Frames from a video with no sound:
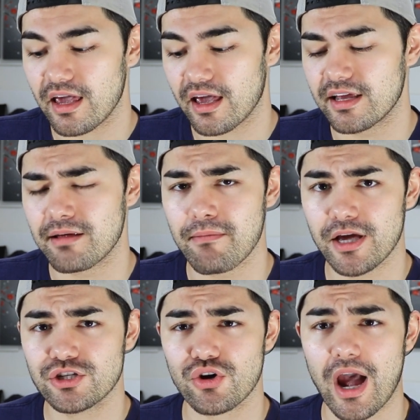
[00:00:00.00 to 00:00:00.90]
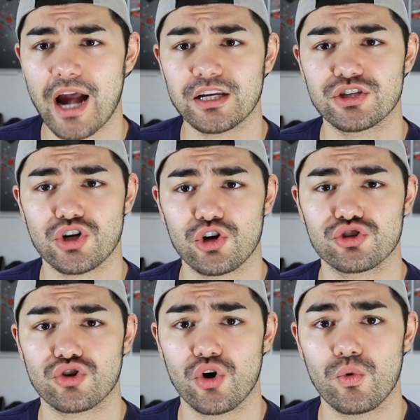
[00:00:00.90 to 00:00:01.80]
and it makes your acne
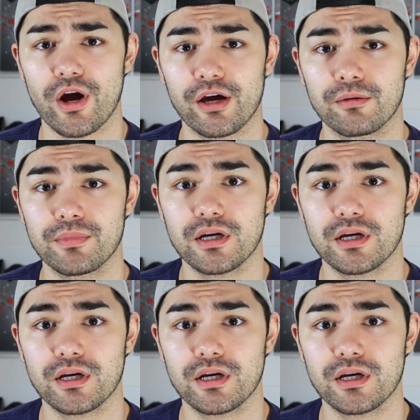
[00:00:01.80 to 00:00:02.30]
scars go away